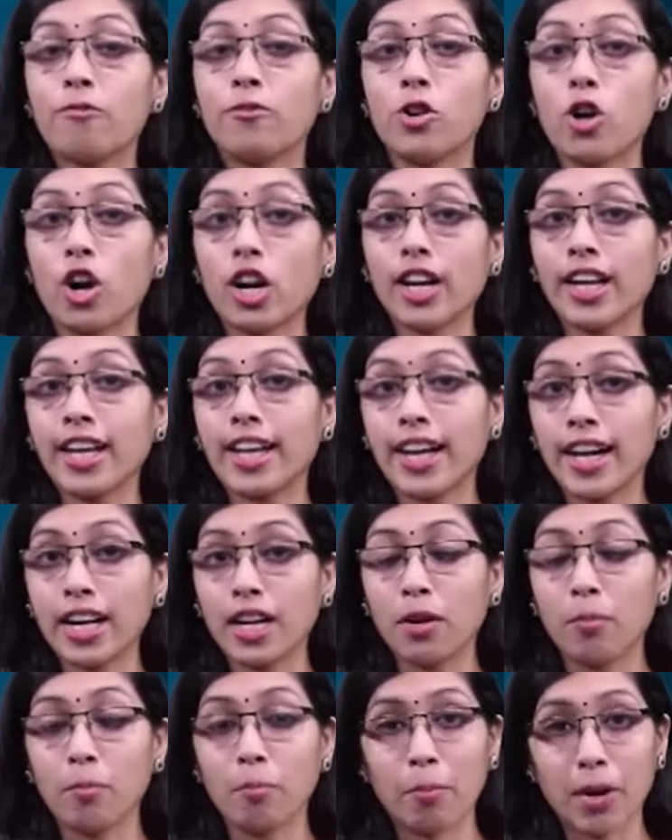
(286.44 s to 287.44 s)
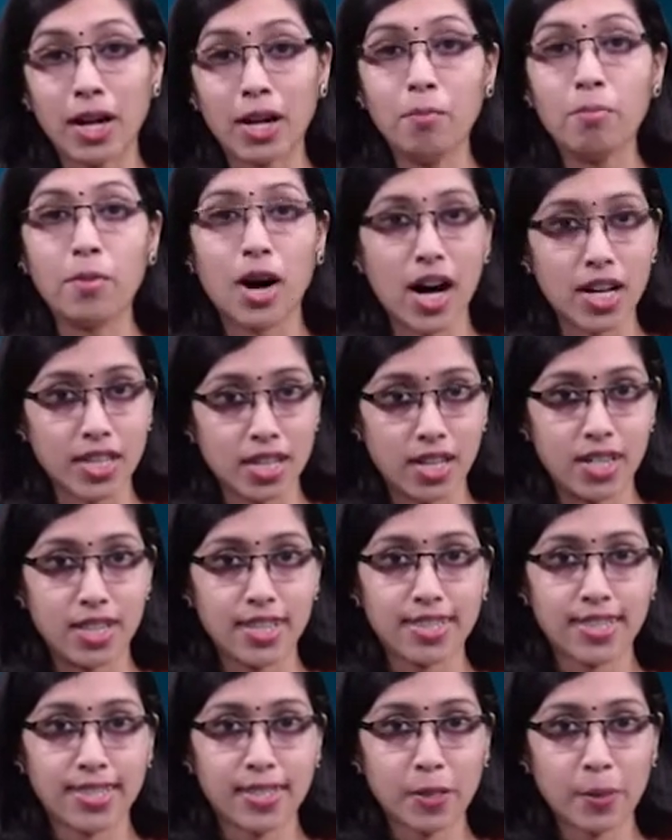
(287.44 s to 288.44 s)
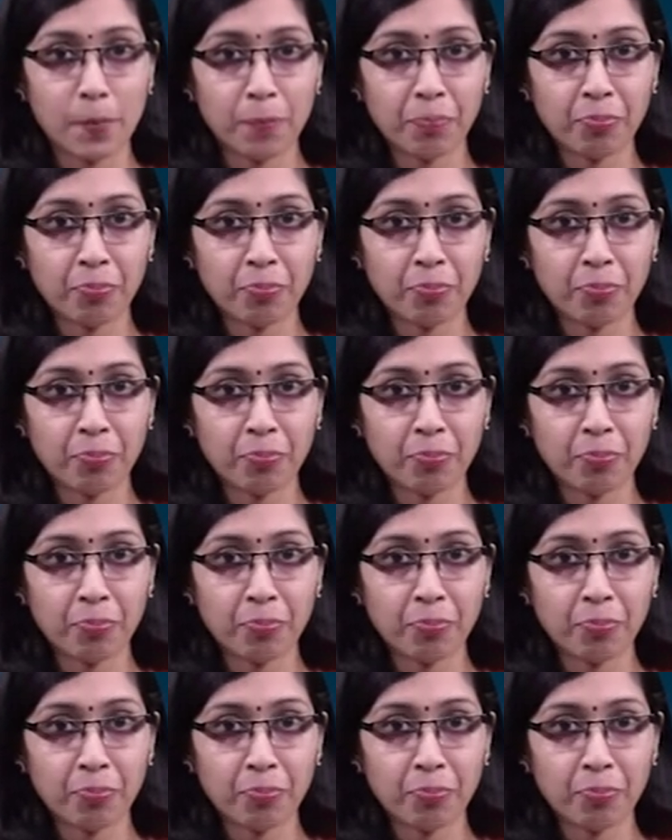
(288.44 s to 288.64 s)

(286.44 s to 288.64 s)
not yet become adults.